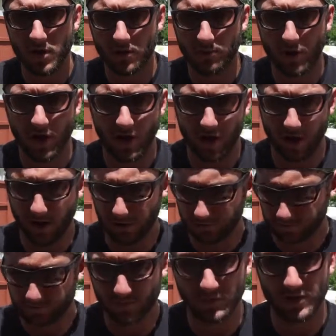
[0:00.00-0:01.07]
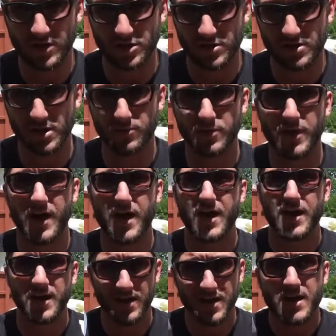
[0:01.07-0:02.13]
but uh, get you some of that,
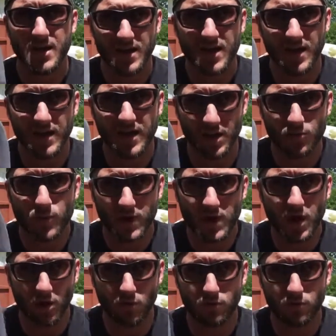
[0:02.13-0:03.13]
and here we go.